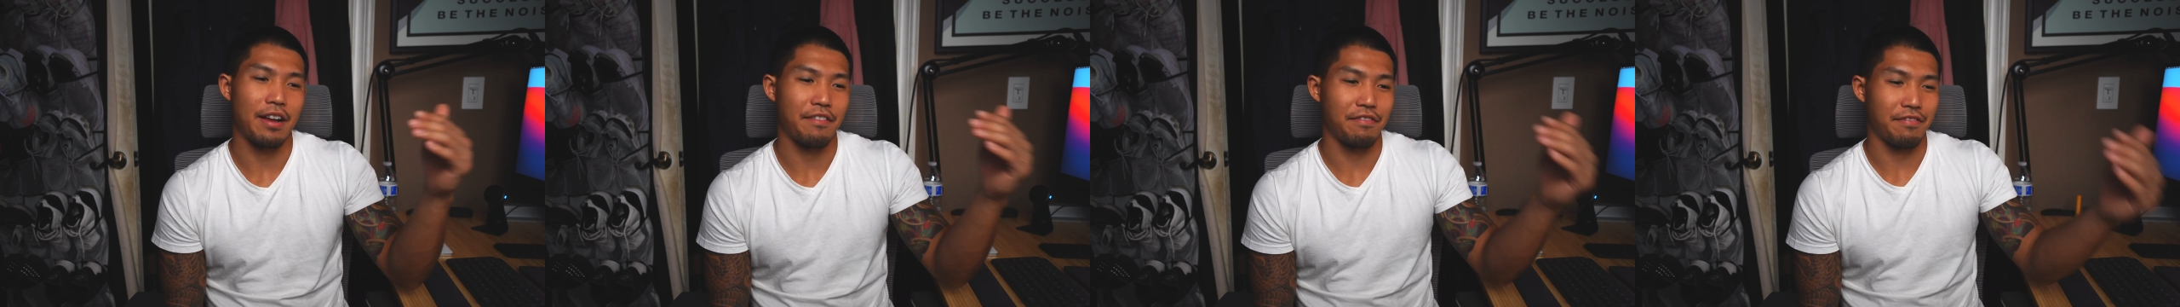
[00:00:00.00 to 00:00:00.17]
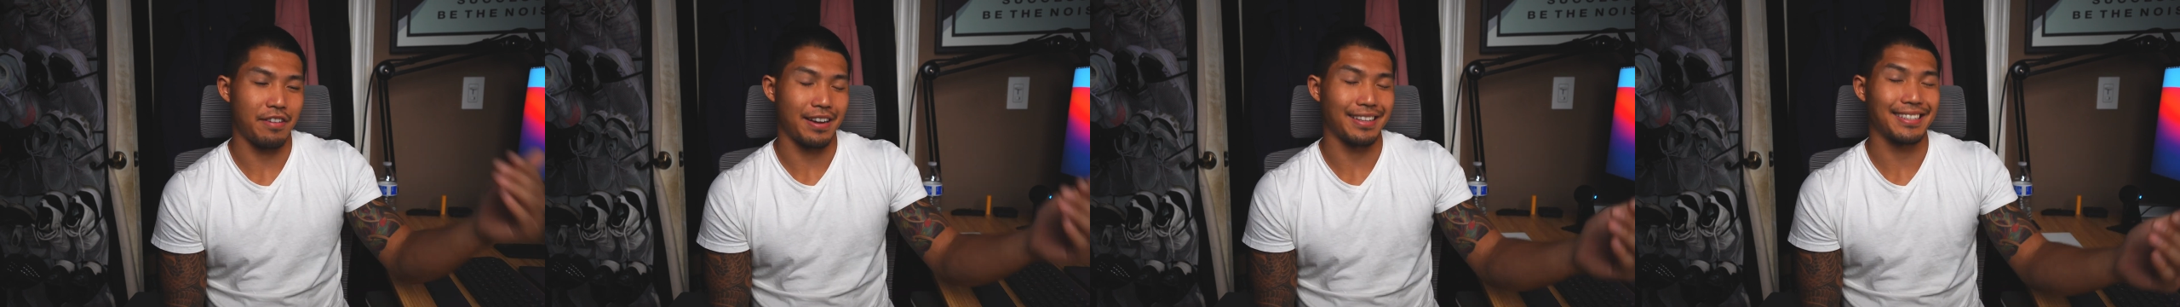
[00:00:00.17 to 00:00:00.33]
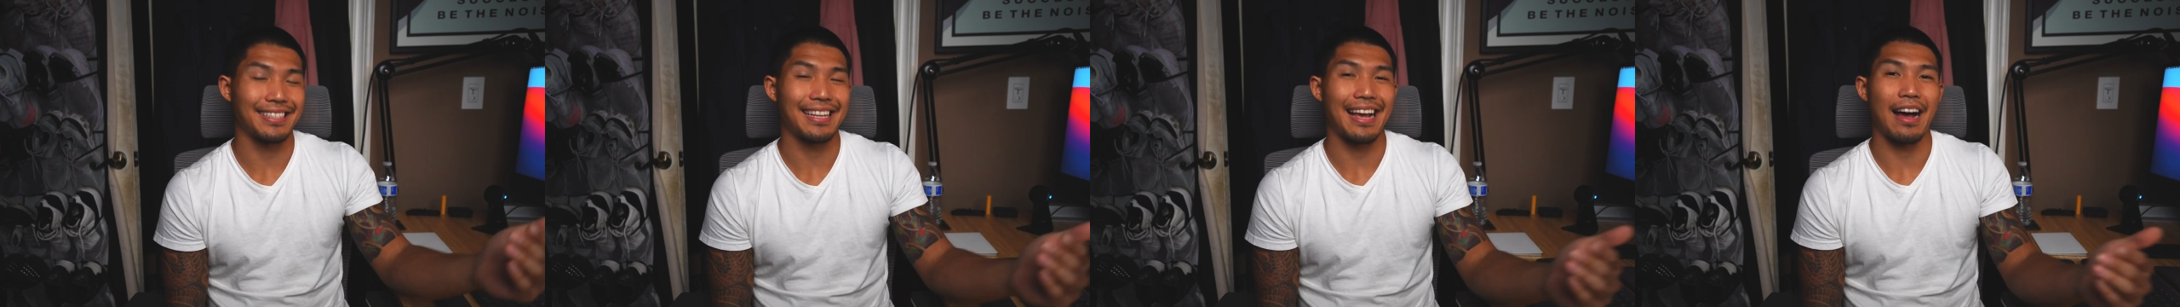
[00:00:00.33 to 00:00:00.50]
at
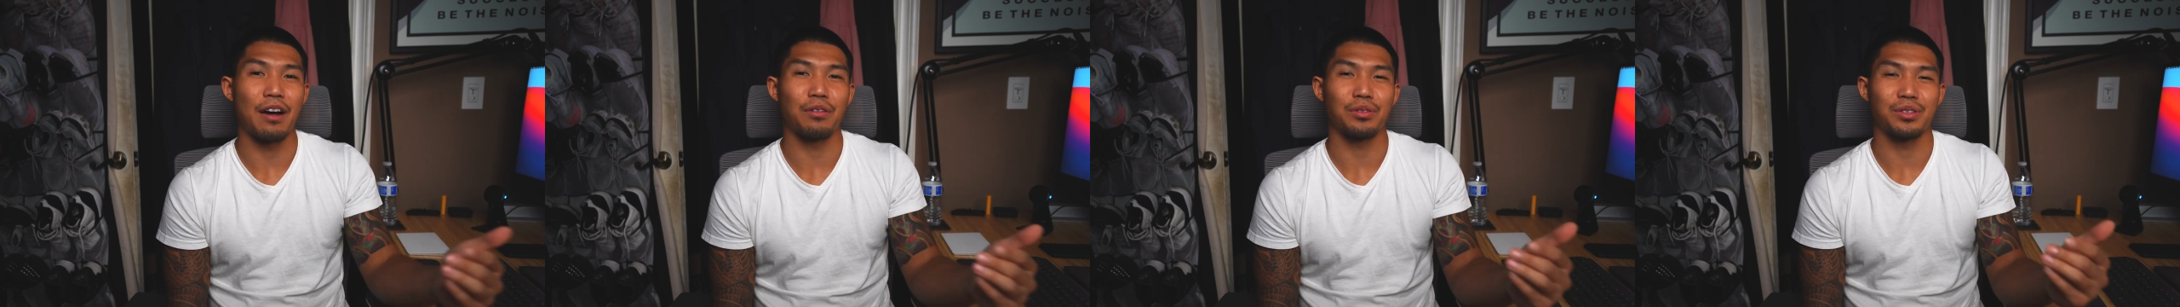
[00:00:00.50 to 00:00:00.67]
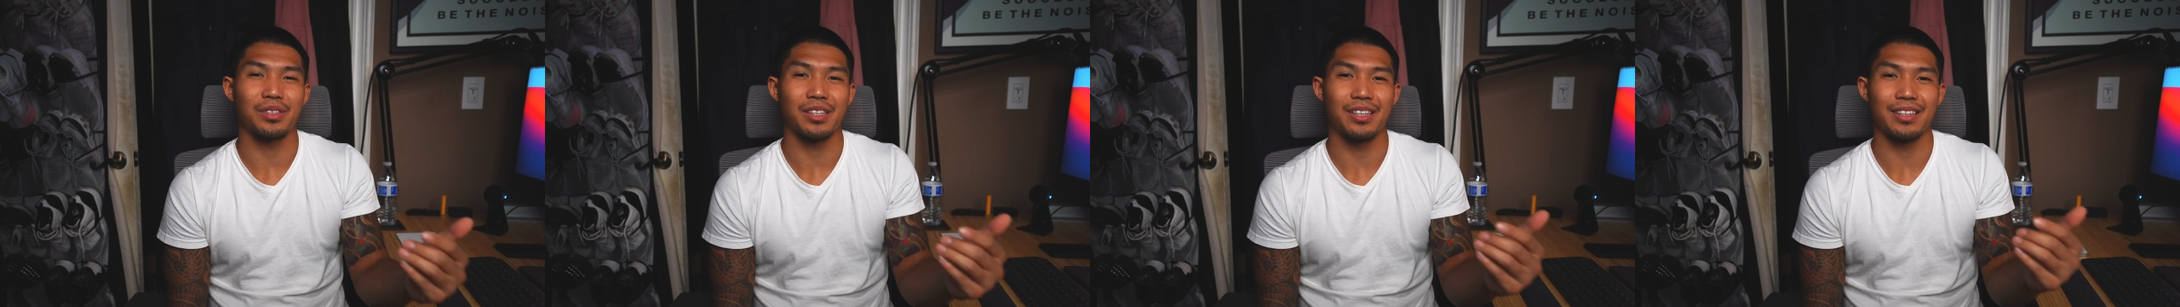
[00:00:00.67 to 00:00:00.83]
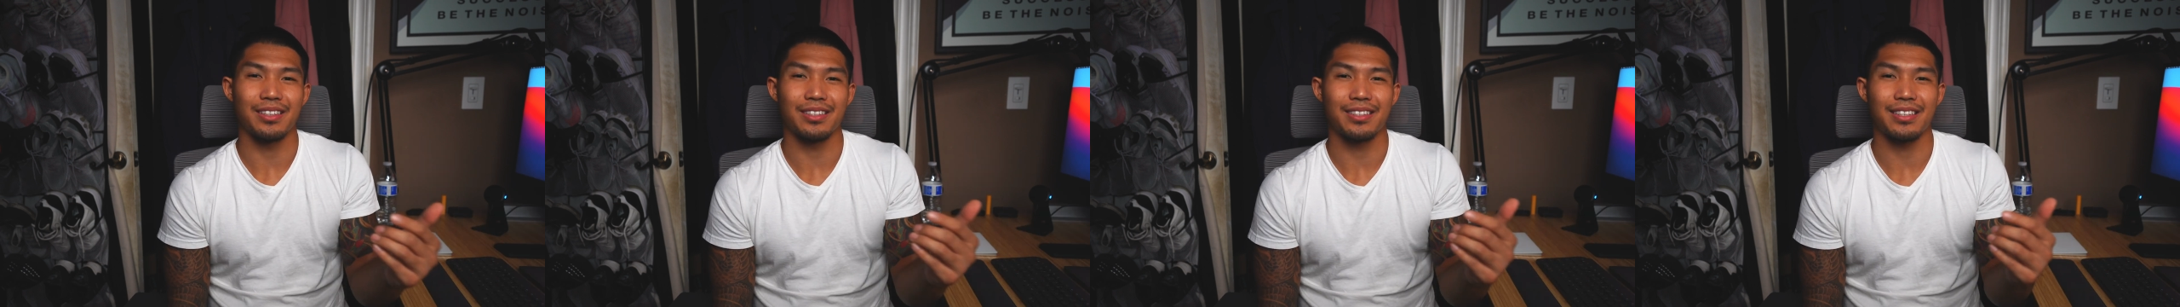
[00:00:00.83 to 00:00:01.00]
friends'
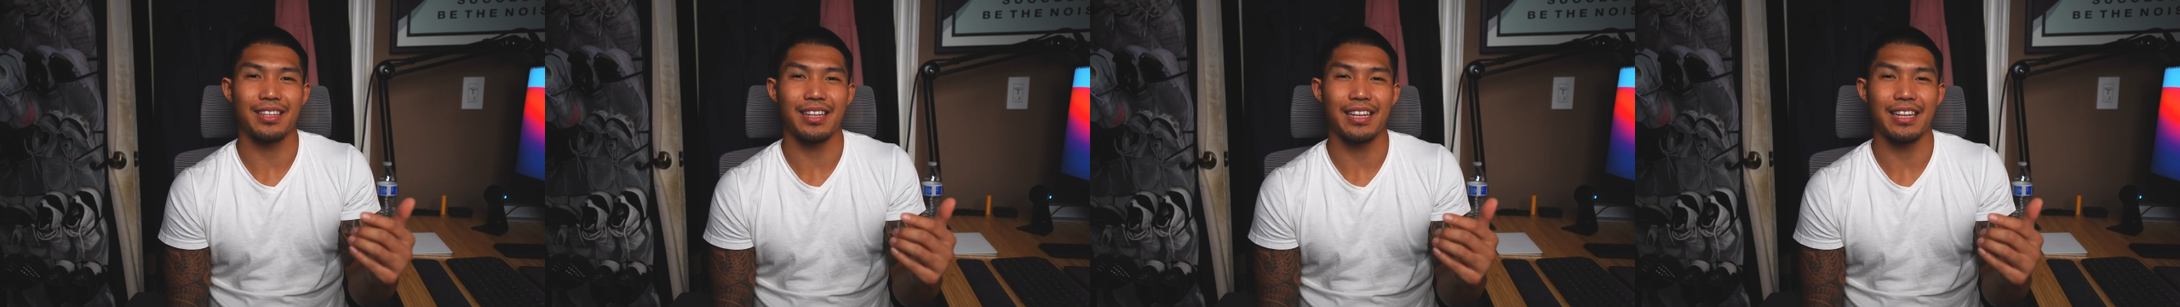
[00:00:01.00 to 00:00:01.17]
houses,